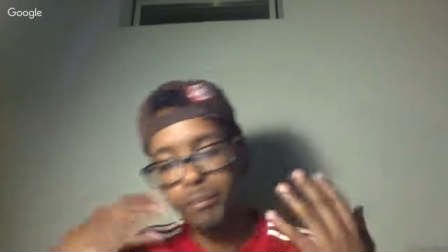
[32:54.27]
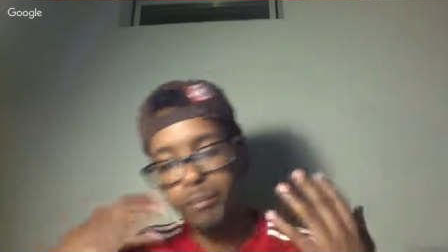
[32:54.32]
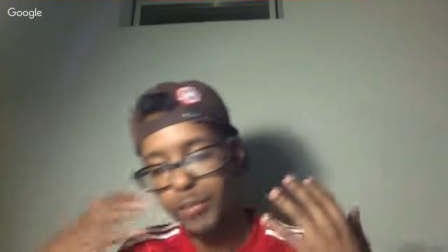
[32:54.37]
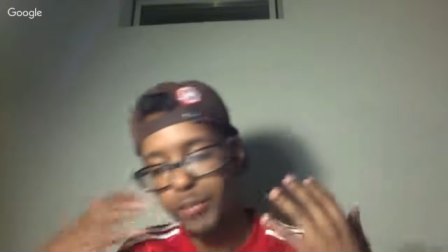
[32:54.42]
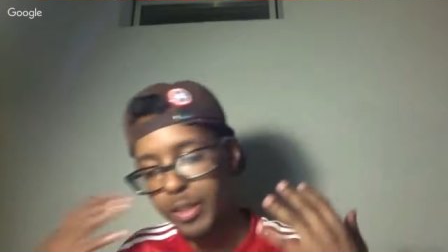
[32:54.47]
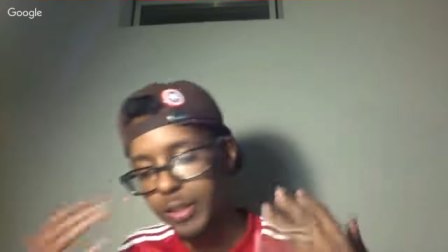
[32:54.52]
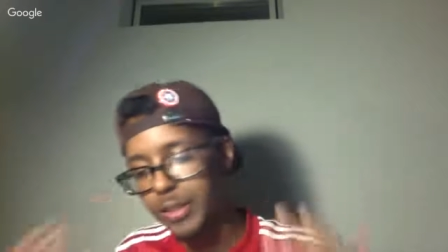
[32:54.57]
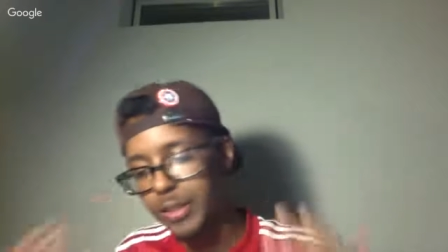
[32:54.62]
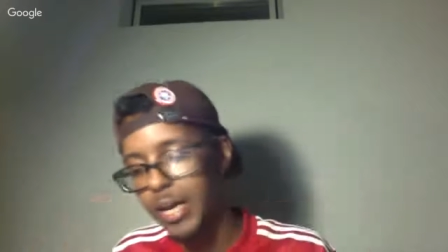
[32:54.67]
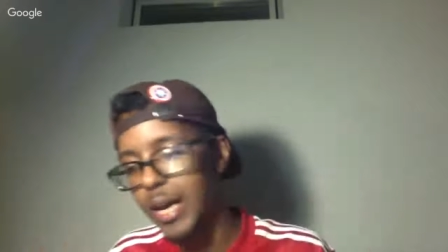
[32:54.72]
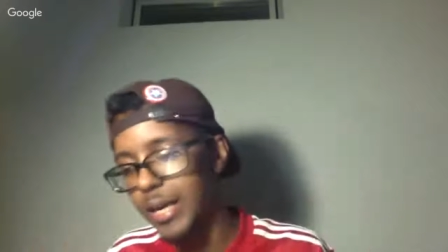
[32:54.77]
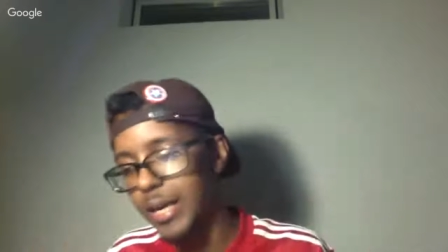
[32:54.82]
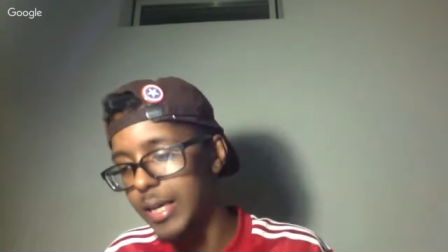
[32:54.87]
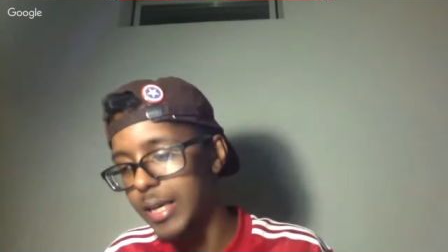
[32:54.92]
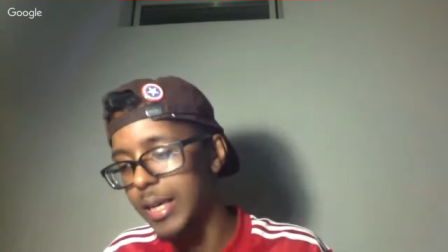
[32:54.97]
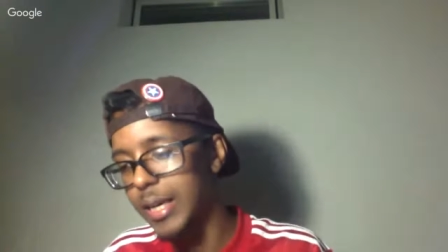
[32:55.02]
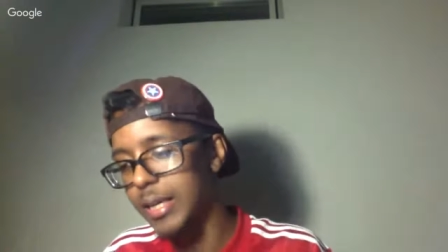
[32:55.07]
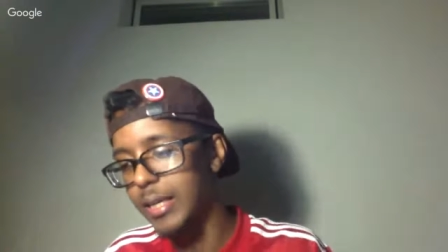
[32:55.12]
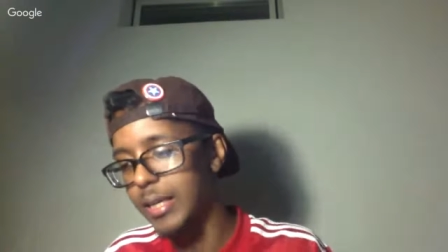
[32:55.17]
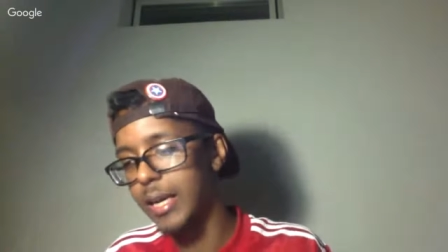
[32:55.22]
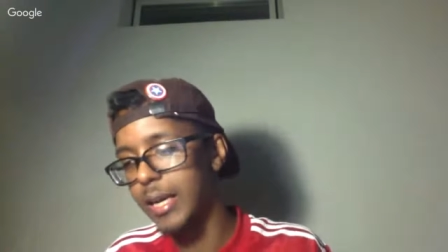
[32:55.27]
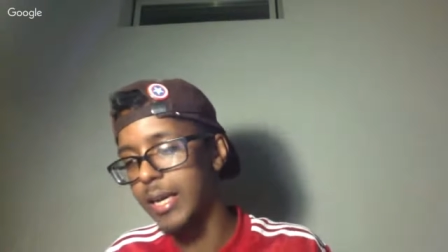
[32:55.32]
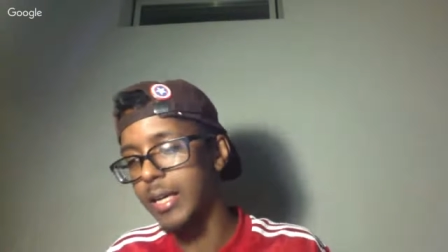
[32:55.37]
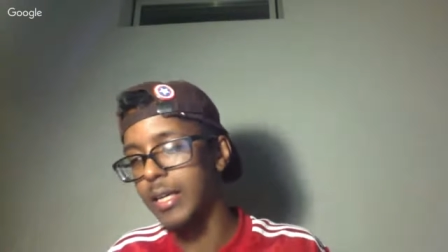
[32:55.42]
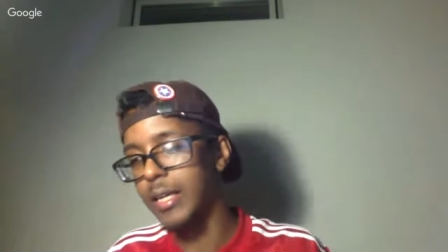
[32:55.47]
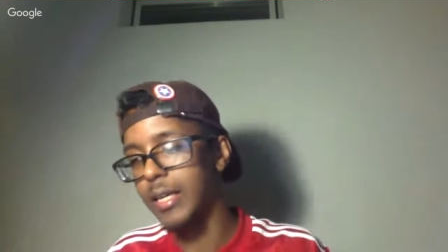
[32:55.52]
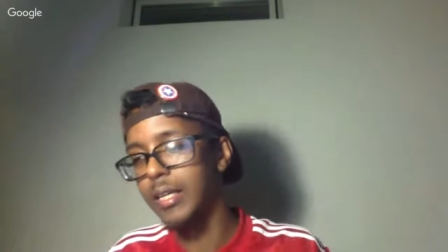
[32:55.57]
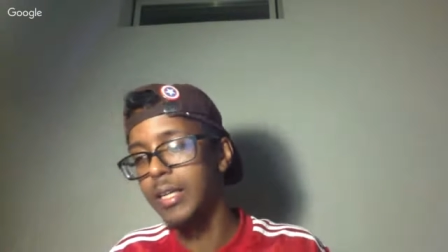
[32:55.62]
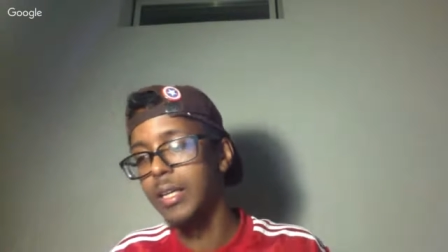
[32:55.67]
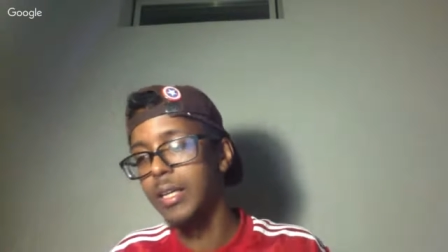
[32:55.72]
Yada, yada, yada.
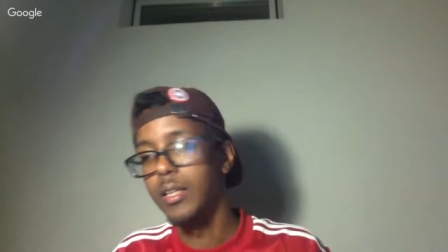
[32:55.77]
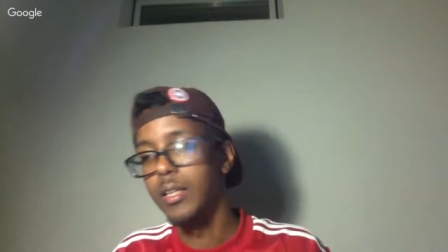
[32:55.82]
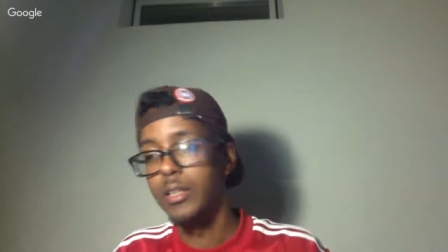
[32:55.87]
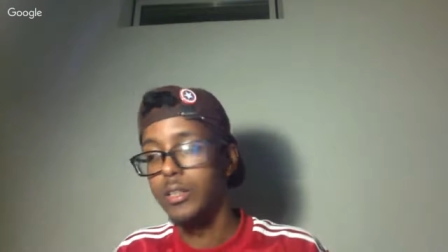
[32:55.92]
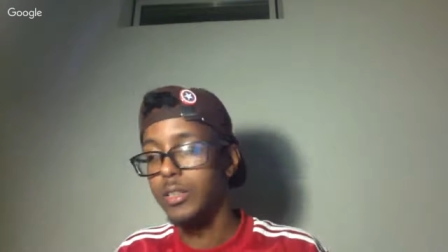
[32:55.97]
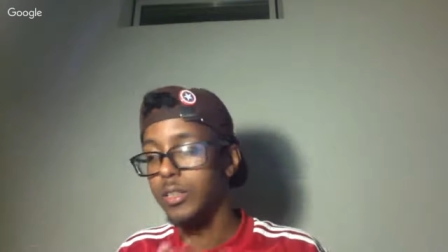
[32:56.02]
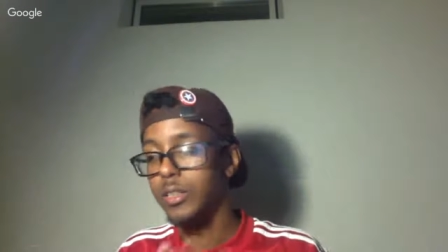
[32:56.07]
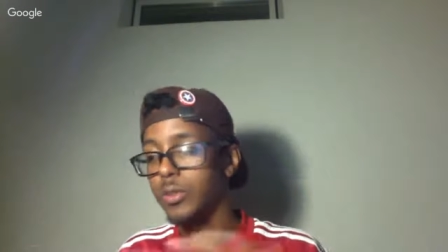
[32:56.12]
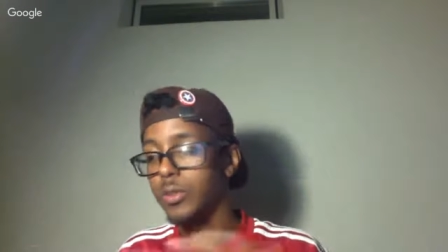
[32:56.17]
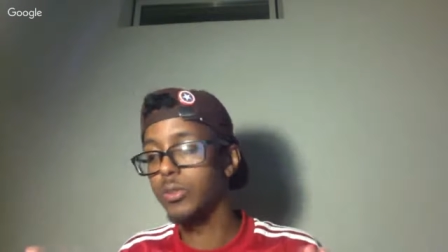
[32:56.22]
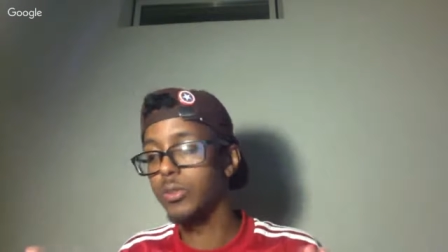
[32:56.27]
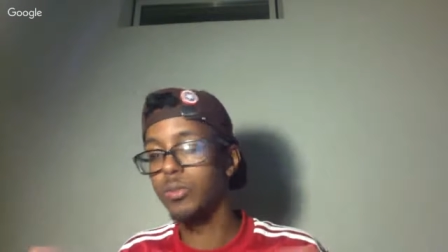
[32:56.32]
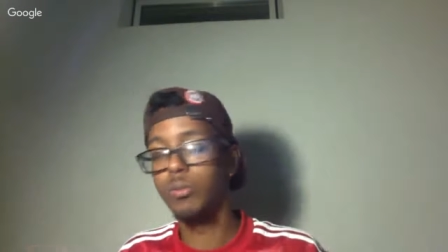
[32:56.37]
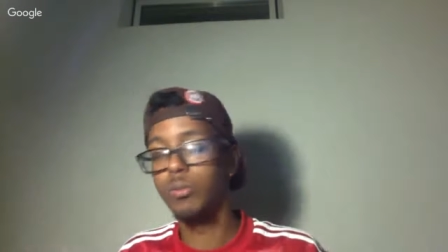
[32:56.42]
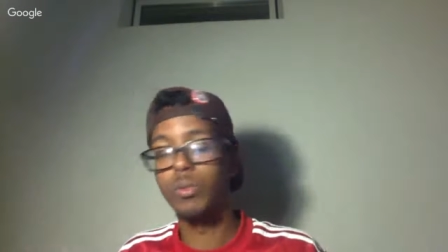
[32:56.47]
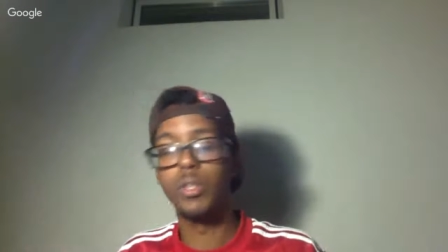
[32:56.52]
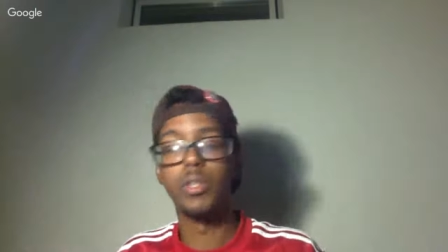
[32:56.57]
This was a real